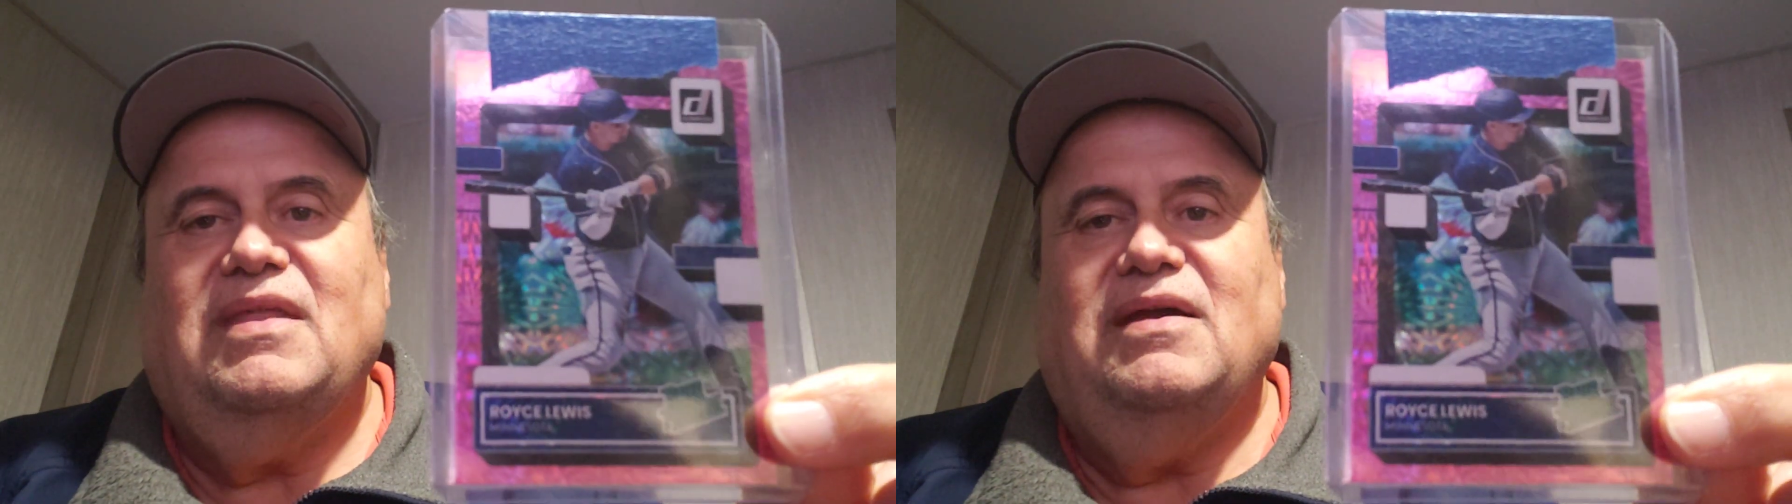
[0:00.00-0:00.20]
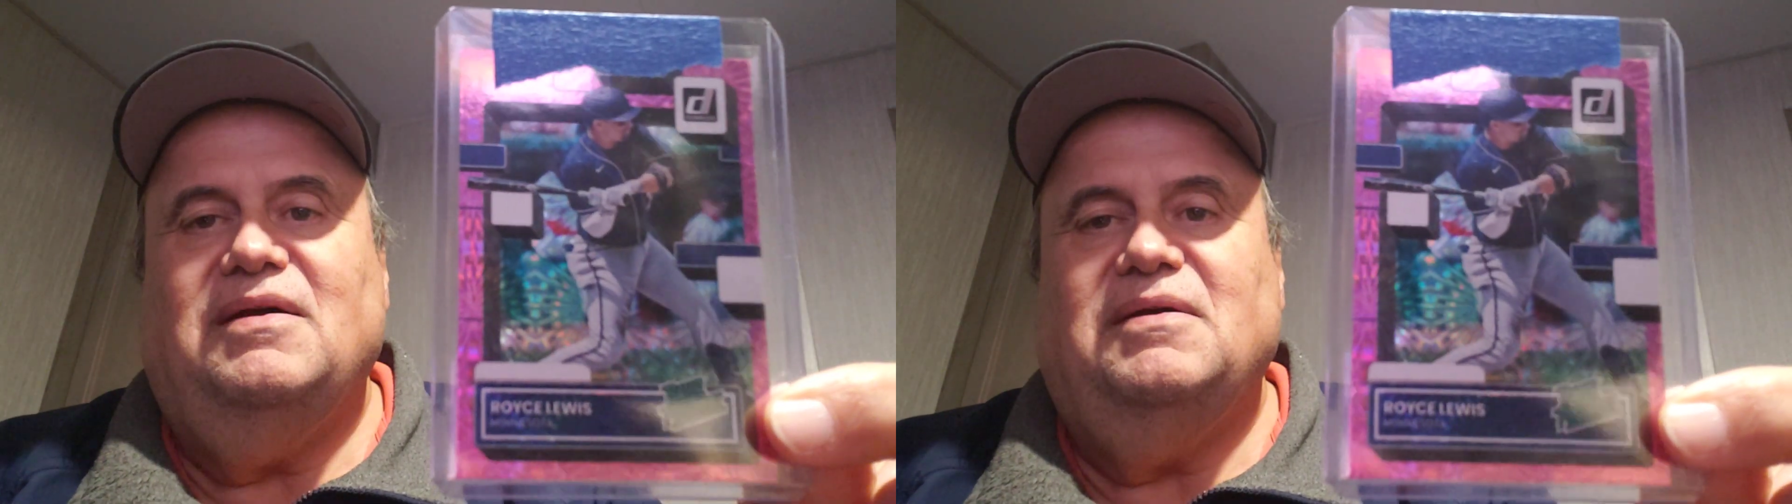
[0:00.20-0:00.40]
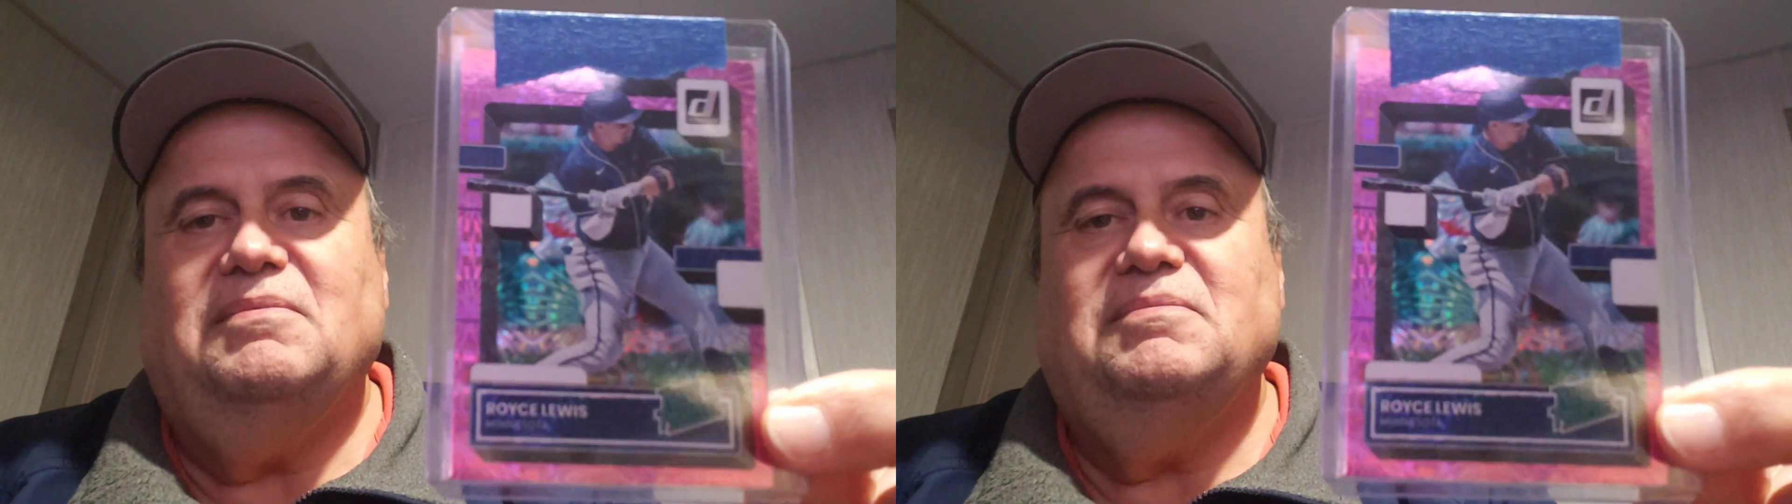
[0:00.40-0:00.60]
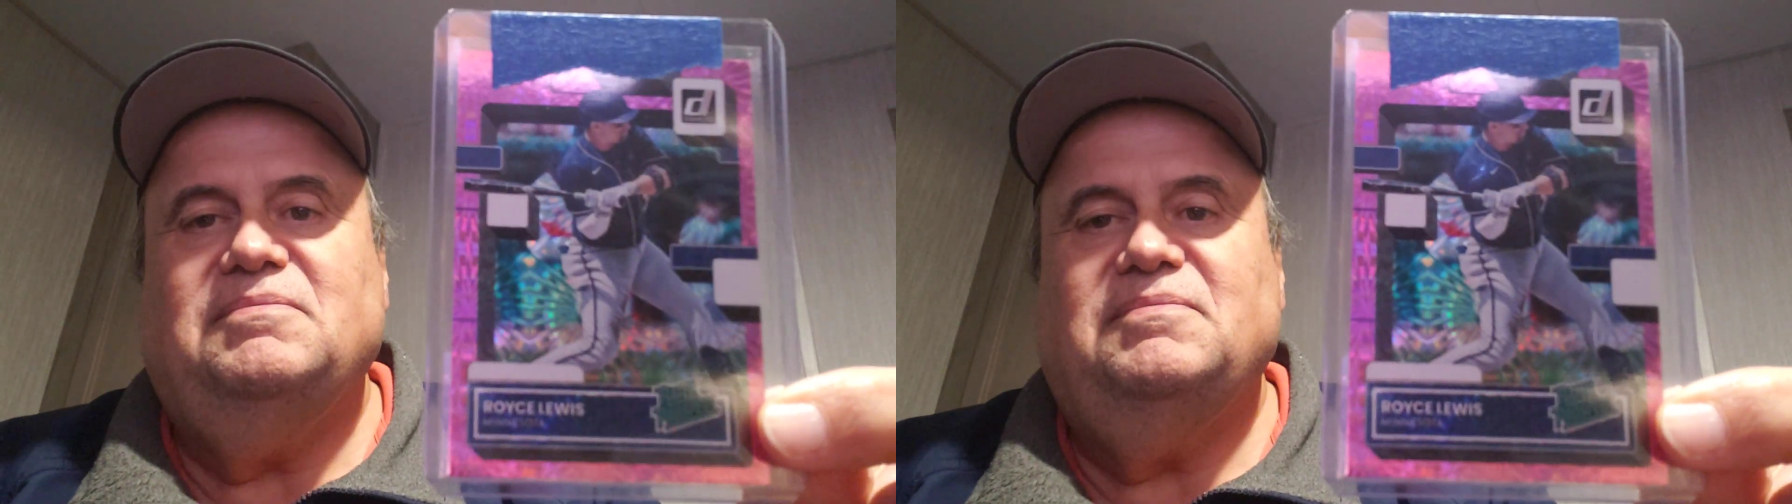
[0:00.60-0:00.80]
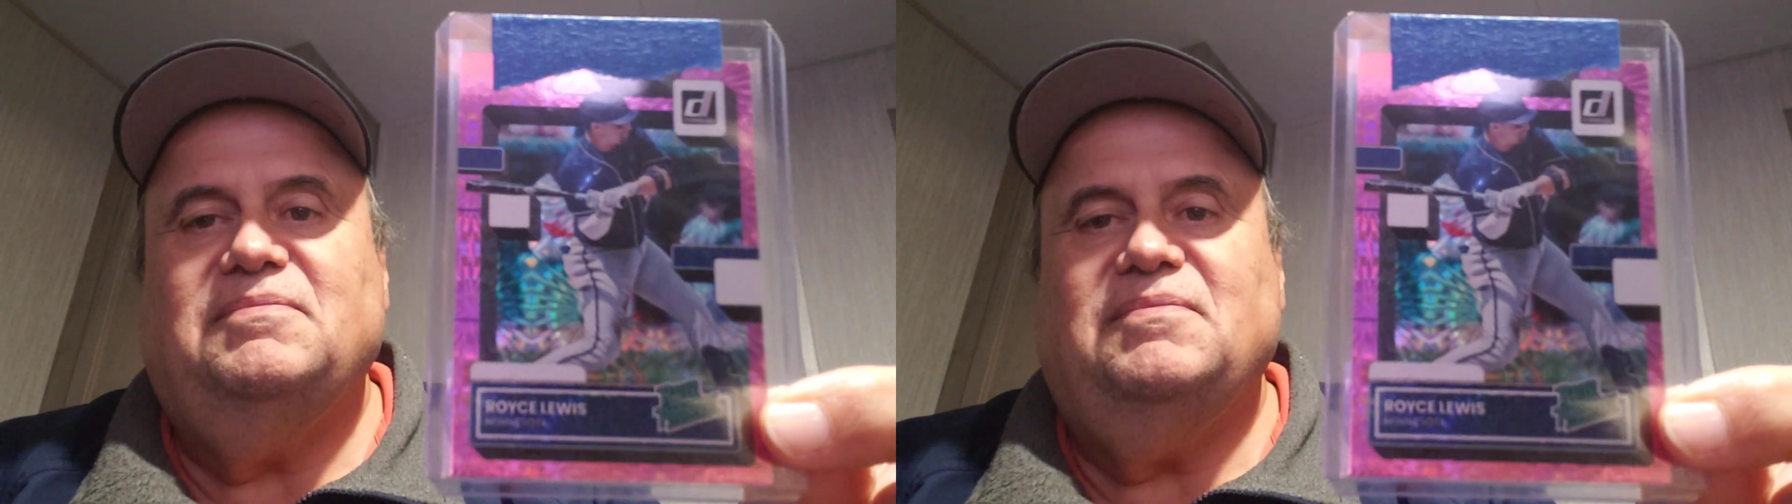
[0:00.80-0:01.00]
Um,
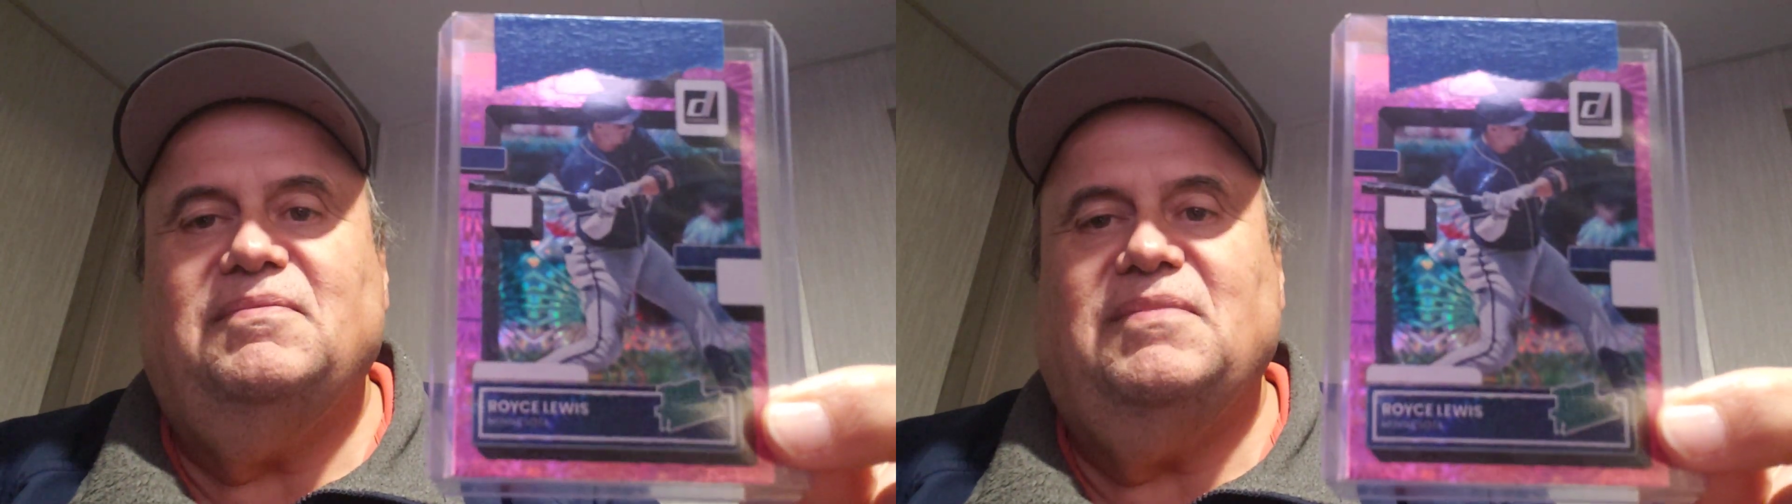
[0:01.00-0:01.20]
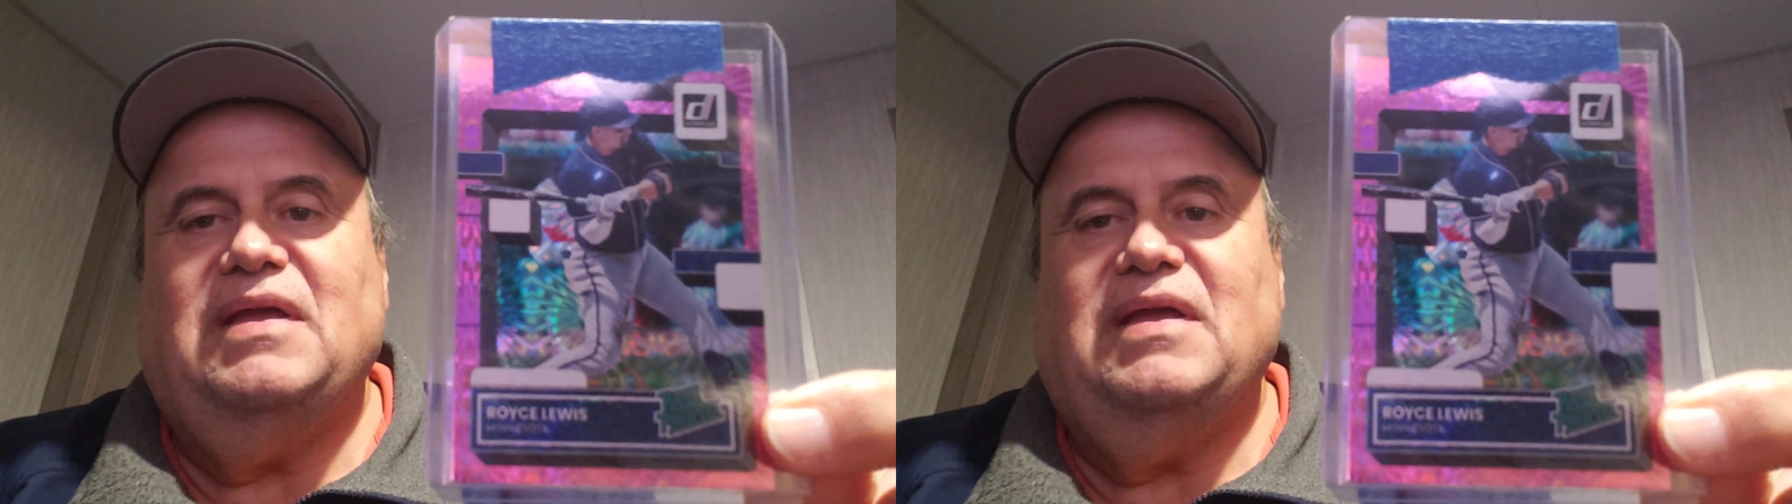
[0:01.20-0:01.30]
and